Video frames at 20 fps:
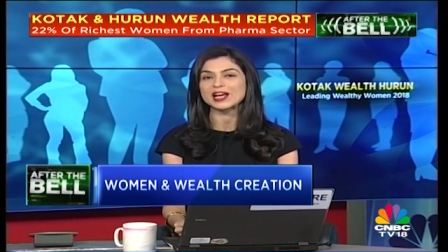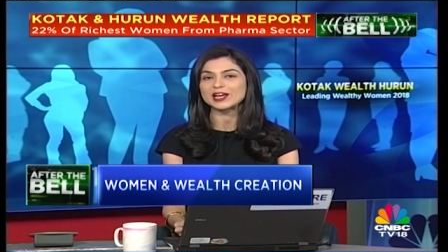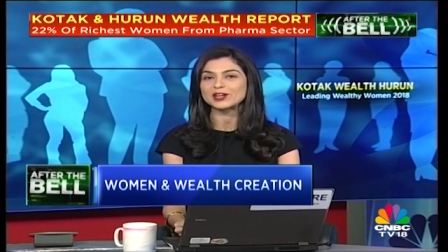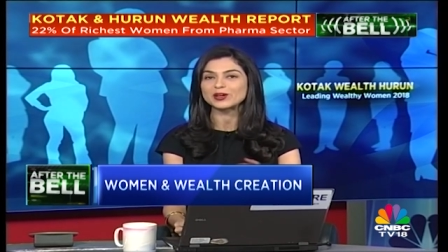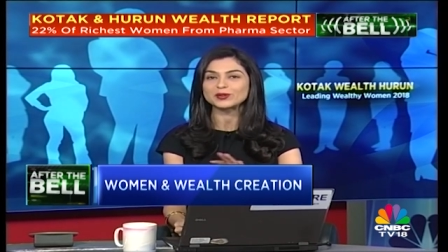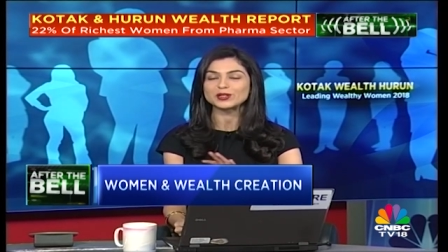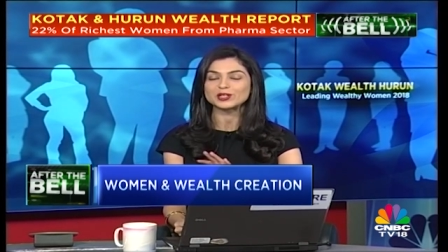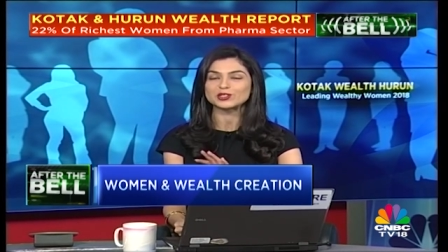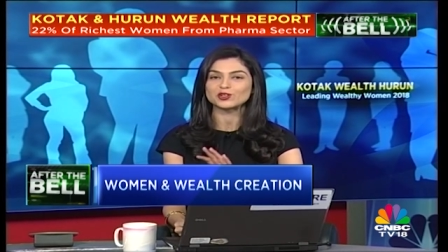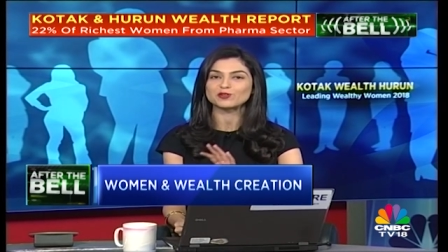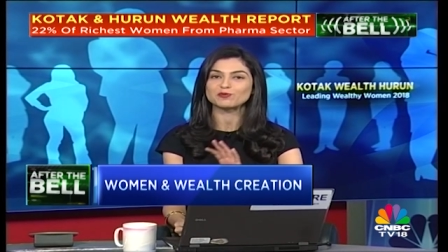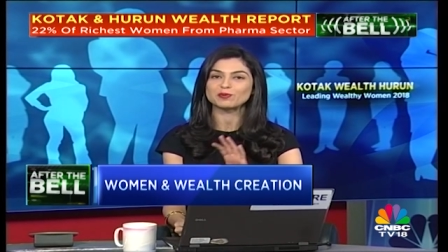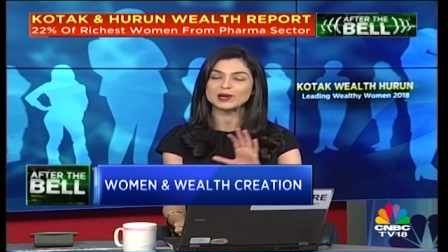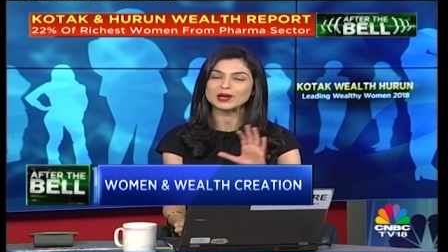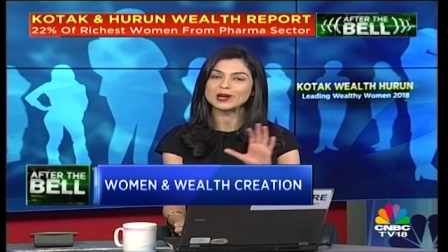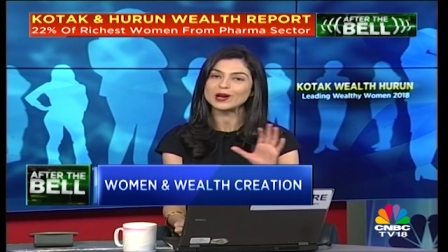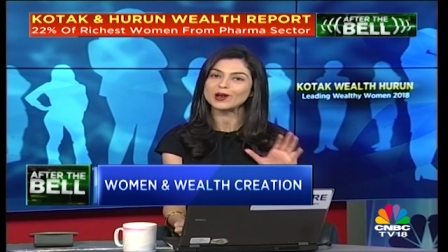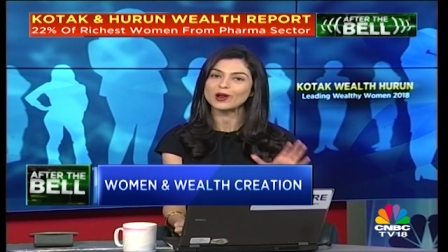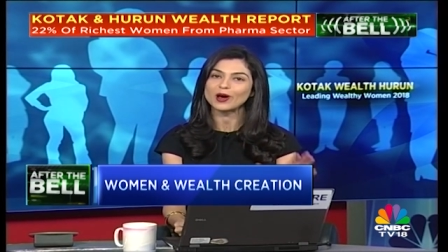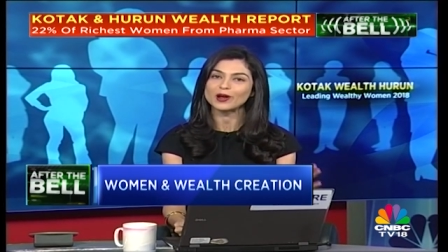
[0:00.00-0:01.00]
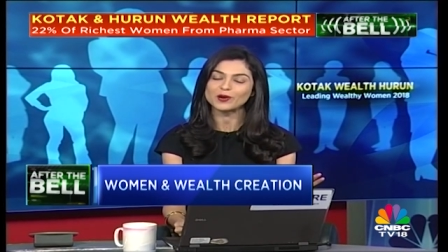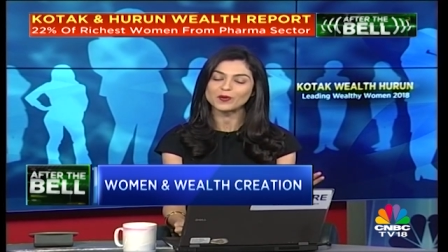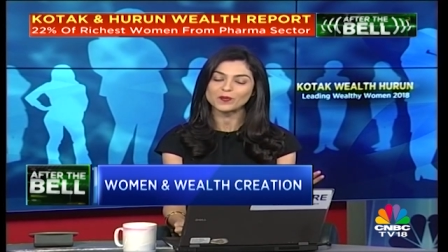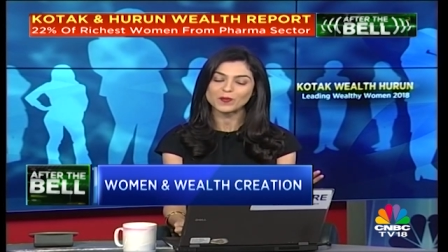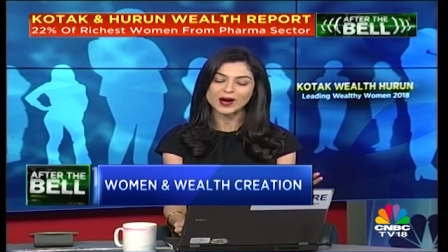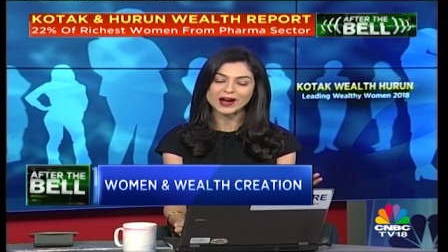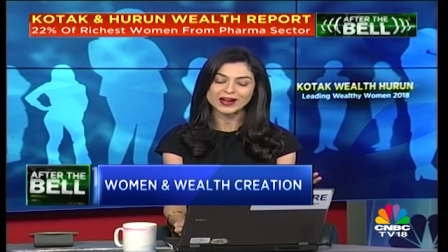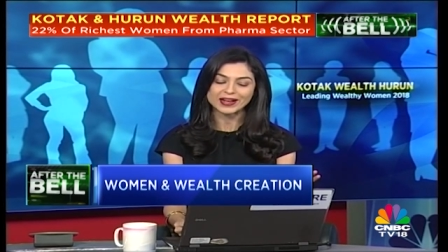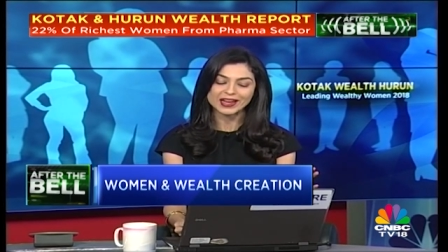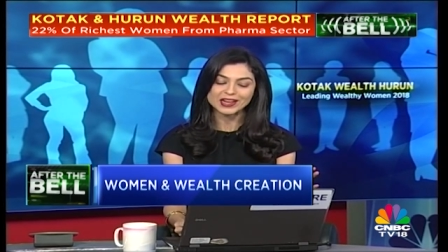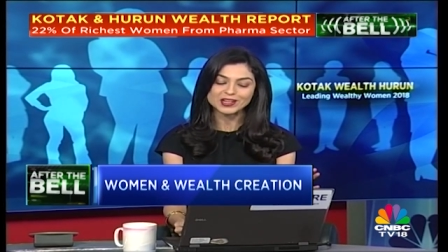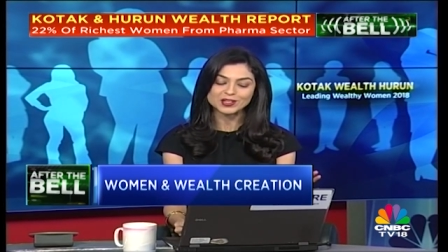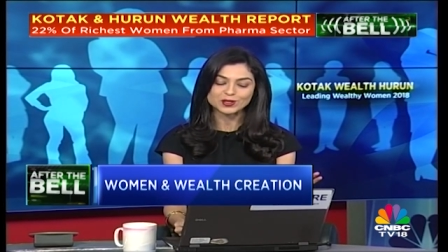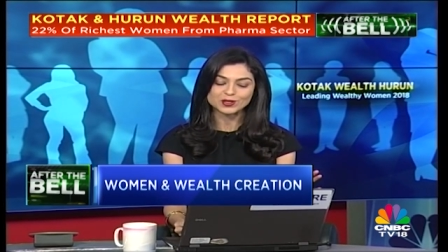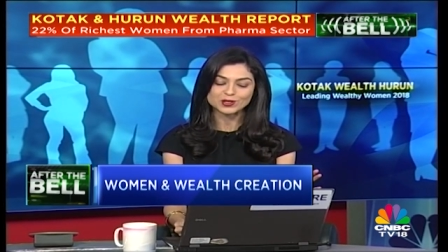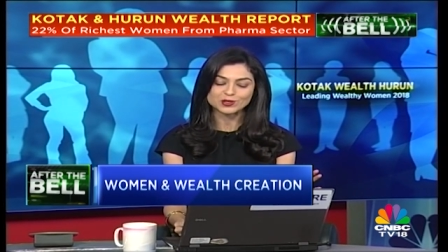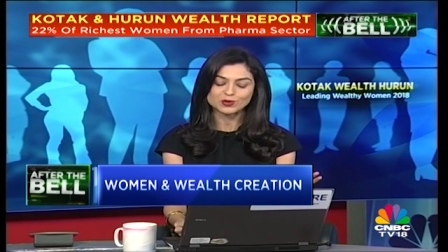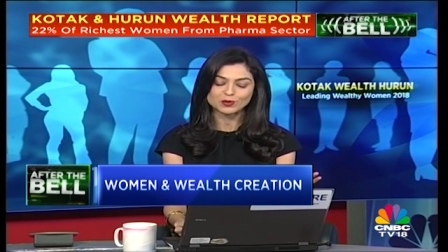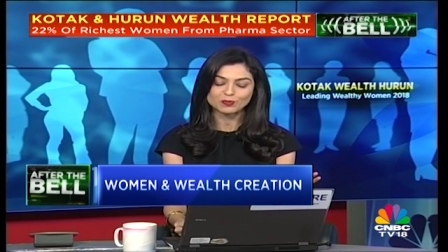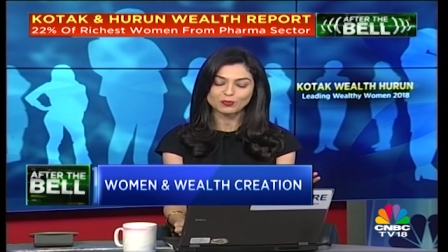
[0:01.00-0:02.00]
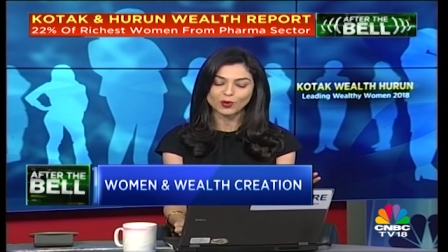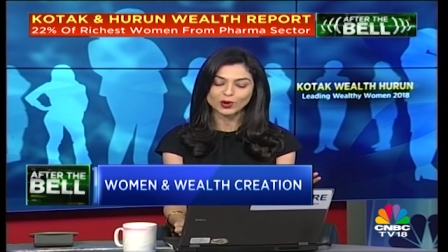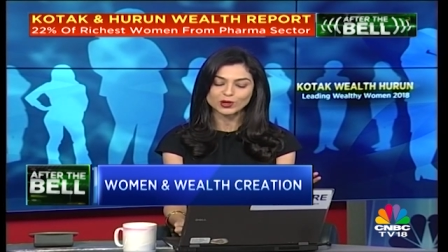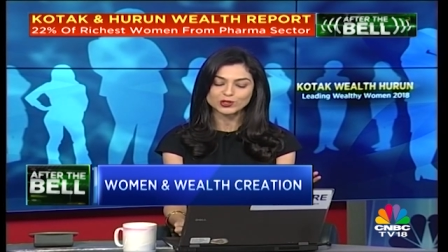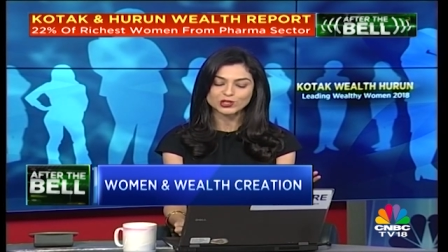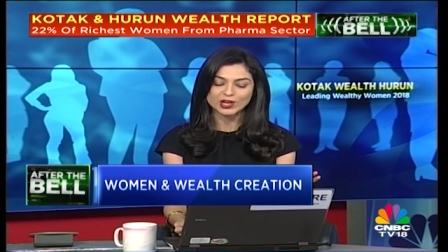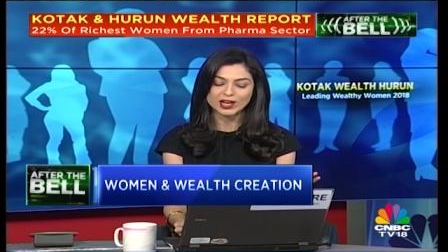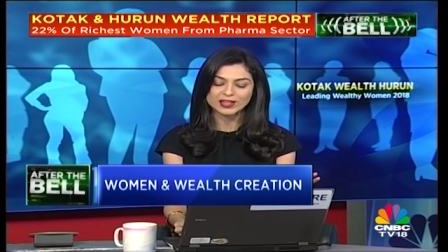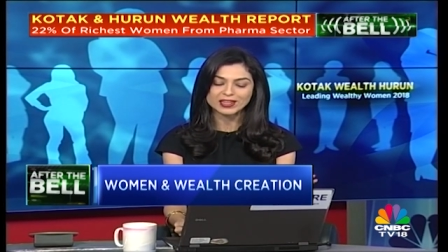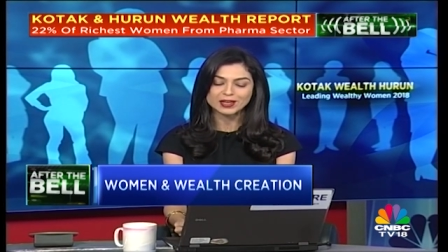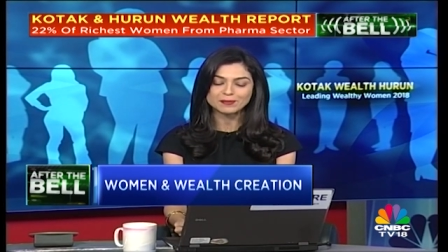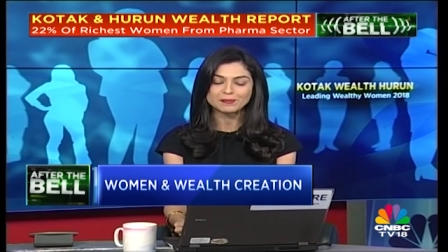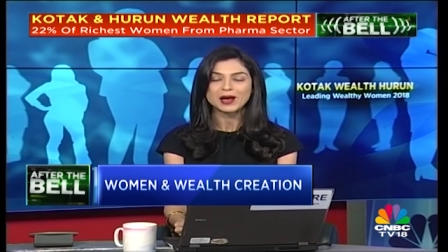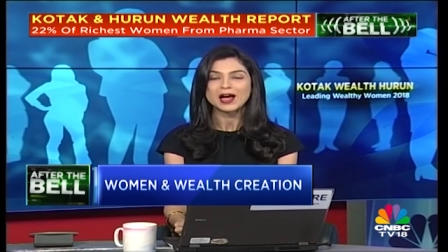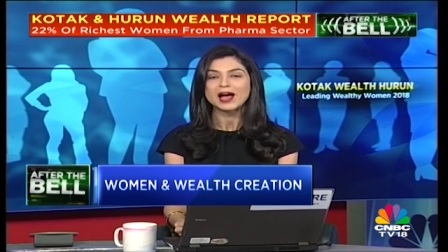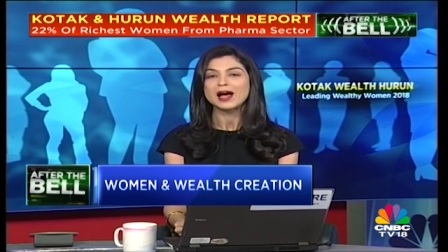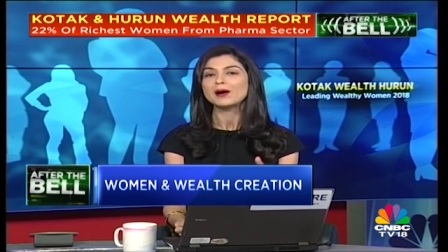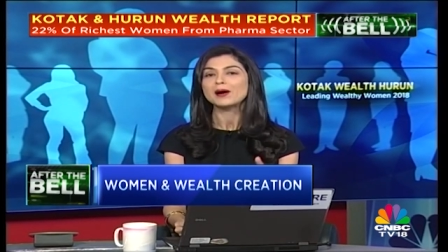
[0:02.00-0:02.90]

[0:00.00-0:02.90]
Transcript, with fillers: I know that you've put in a lot of work into this report, Jaideep,